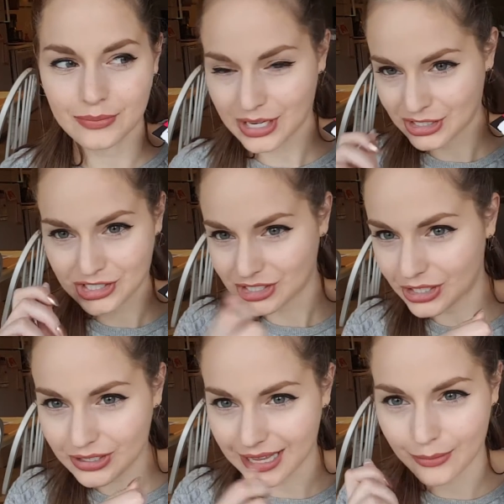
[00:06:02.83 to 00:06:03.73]
make
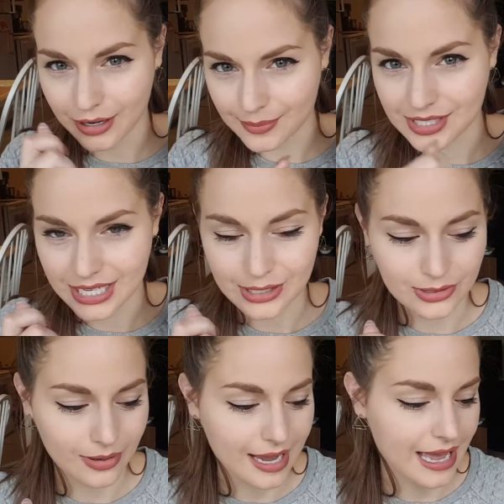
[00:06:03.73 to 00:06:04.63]
sure that what I'm seeing
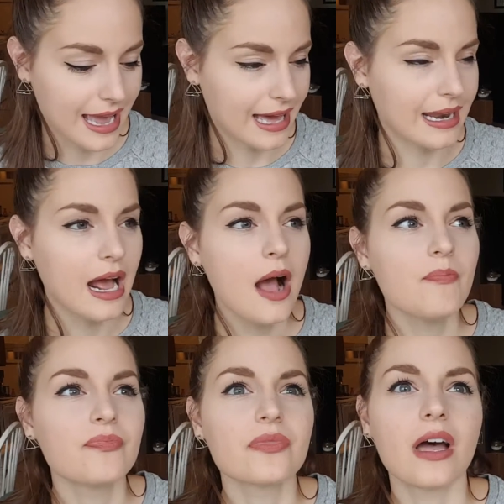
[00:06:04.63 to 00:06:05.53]
is right. And
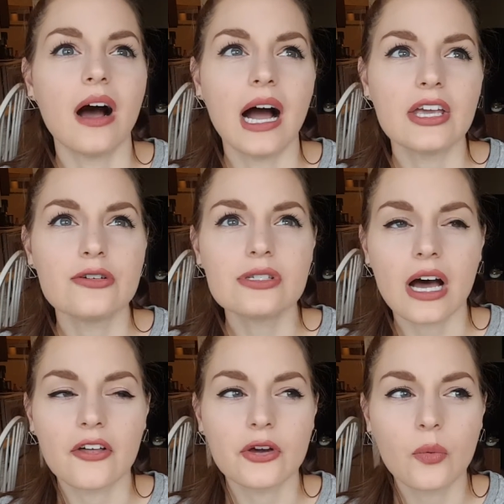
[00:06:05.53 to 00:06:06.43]
I use
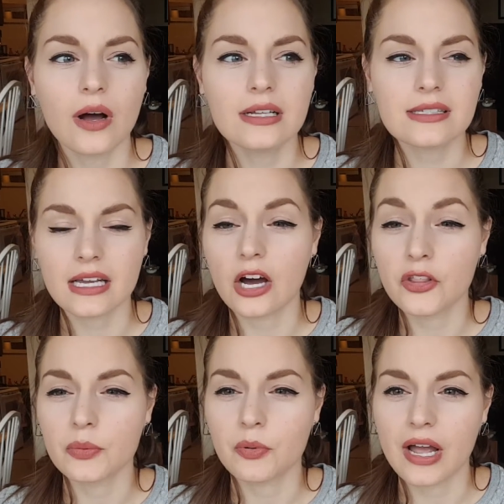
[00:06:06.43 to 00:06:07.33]
other ones, like
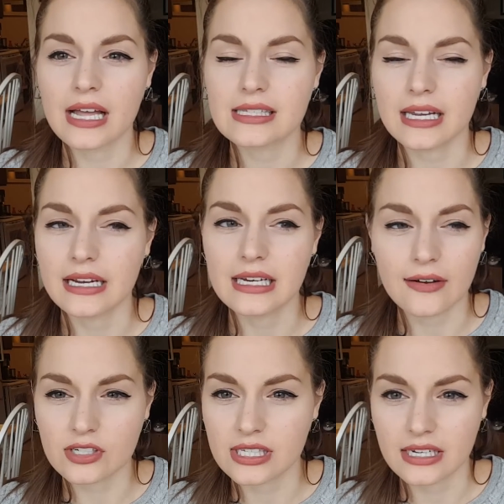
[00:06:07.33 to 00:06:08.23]
other brands, and I
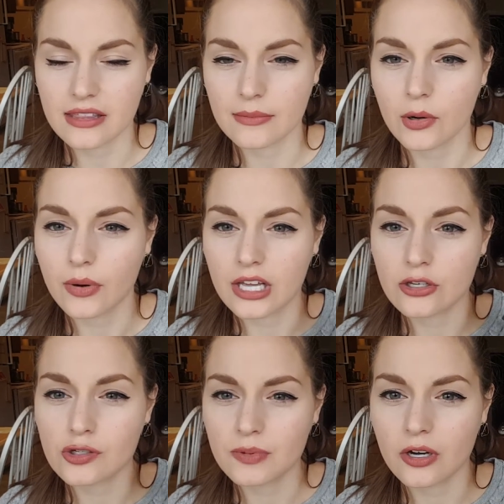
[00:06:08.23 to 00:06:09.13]
never see anything. But when I
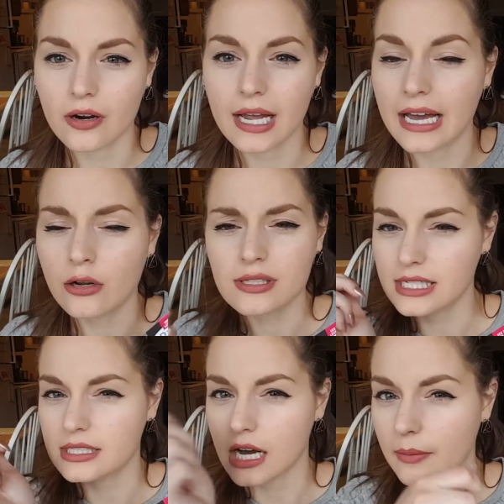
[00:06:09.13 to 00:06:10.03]
use Bioré, I don't
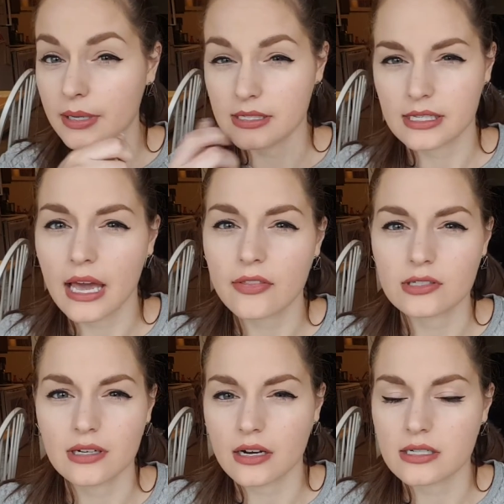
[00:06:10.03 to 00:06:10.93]
see a ton because again,
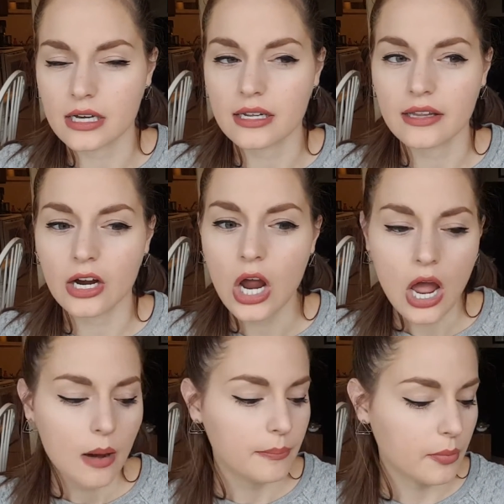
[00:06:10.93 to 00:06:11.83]
there's not a ton in there.
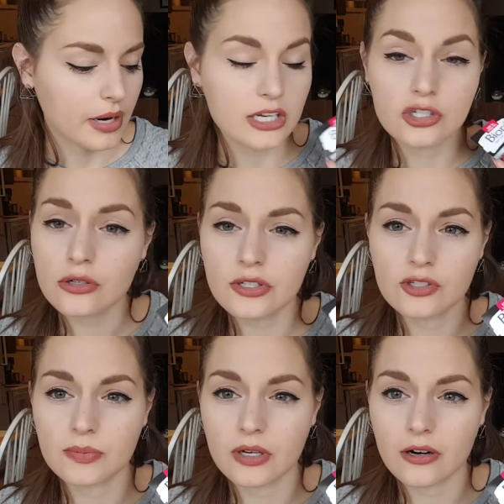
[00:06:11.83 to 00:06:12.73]
But when I do
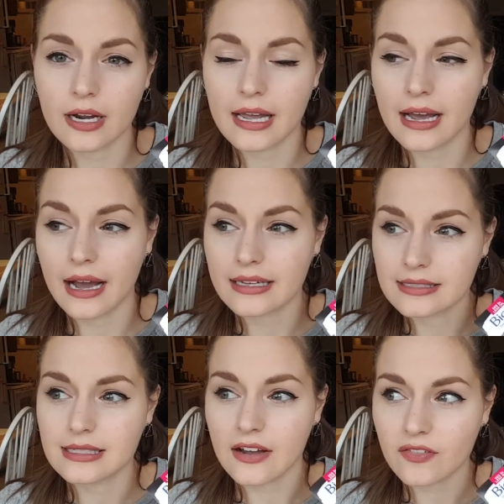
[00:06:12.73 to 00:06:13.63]
use Bioré, I
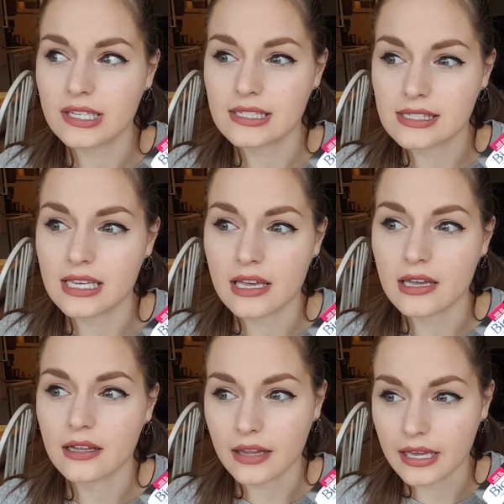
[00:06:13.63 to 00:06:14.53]
definitely
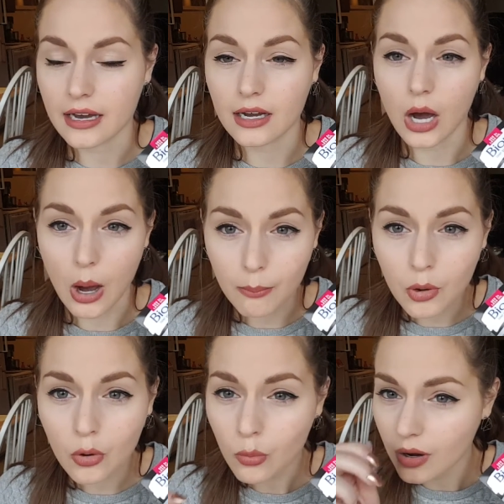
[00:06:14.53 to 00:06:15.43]
see like a
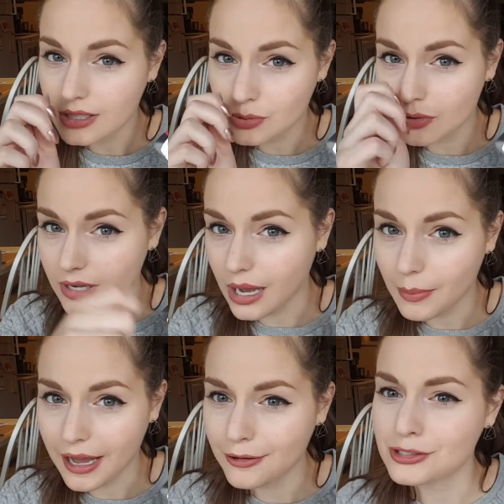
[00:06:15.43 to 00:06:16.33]
couple ones will
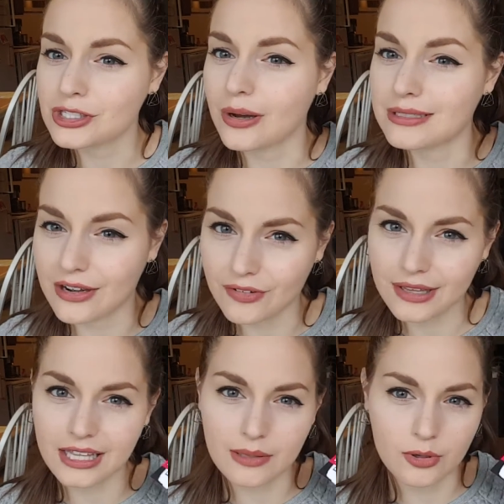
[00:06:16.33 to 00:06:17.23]
come out. So I definitely
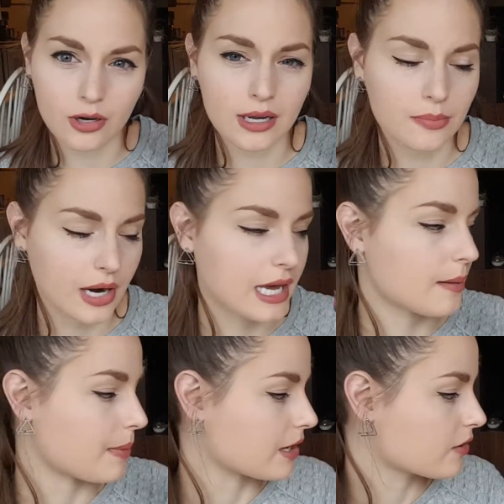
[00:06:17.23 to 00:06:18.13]
like the Bioré
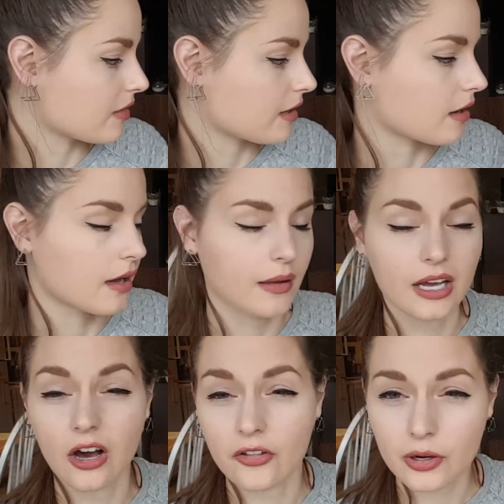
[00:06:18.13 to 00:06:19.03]
brand better than
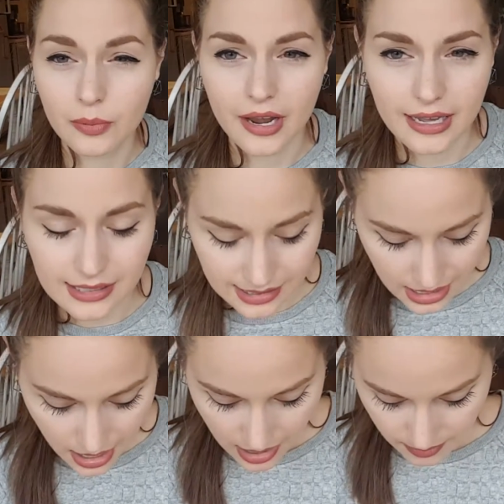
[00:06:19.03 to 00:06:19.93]
other brands.
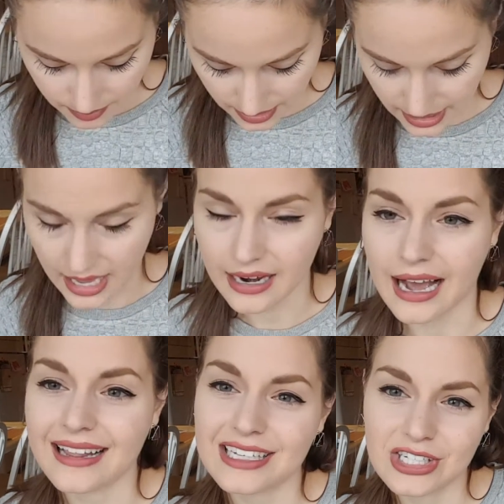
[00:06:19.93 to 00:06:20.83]
But again,
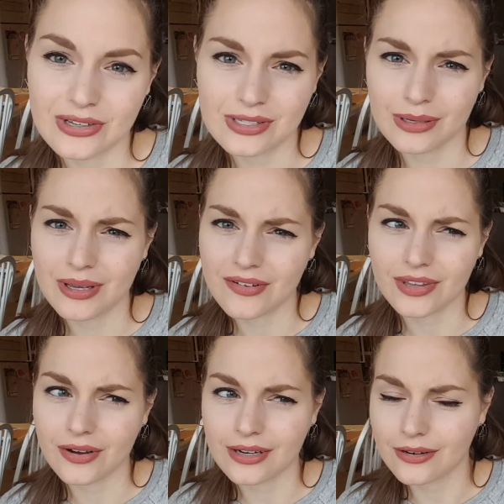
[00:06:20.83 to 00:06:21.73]
I like to use them
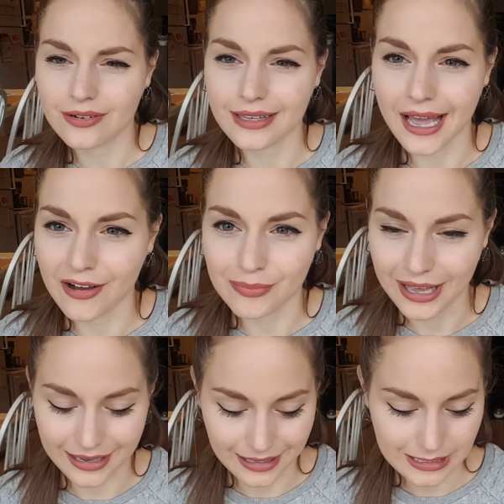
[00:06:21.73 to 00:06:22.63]
even though I don't really have
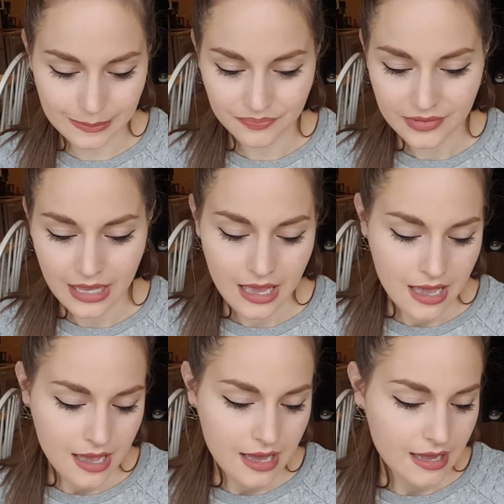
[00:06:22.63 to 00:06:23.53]
blackheads.
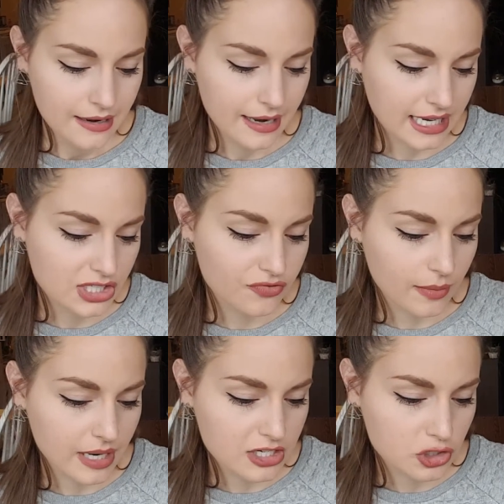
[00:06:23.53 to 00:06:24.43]
Next
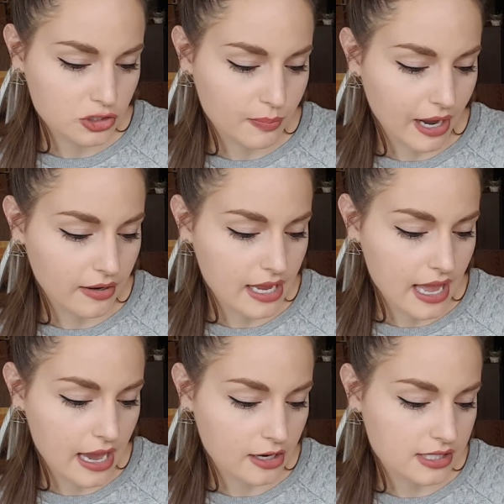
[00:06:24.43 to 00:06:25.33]
from Nature's Bounty,
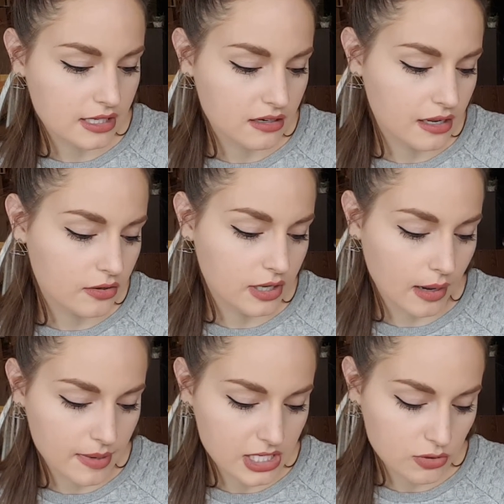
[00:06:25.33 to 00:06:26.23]
Hair, Skin, and Nail
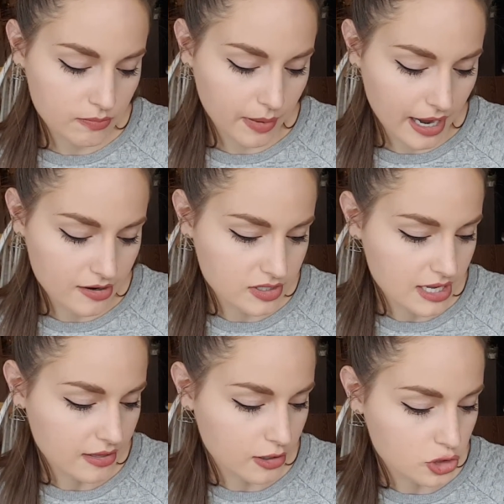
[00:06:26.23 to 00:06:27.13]
Gummies with
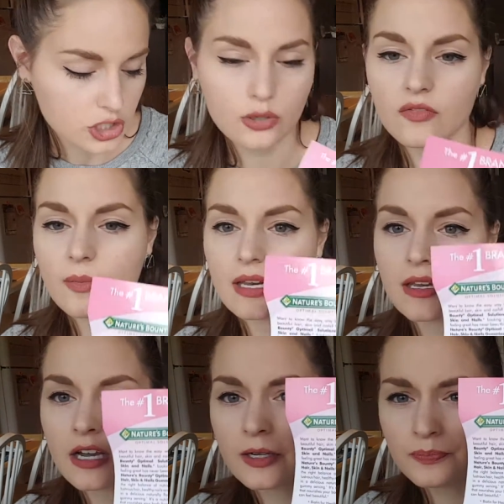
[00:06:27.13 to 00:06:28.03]
biotin. There are two of them in
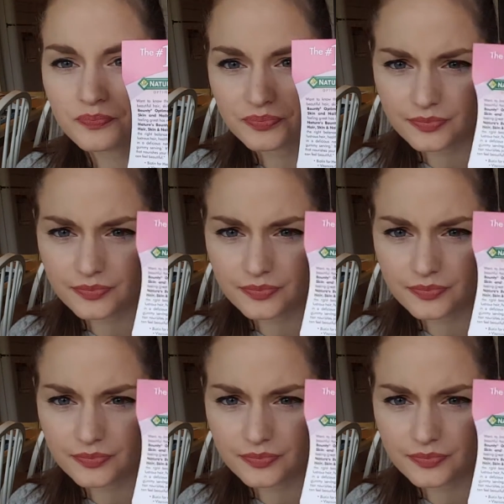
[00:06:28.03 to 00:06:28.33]
here.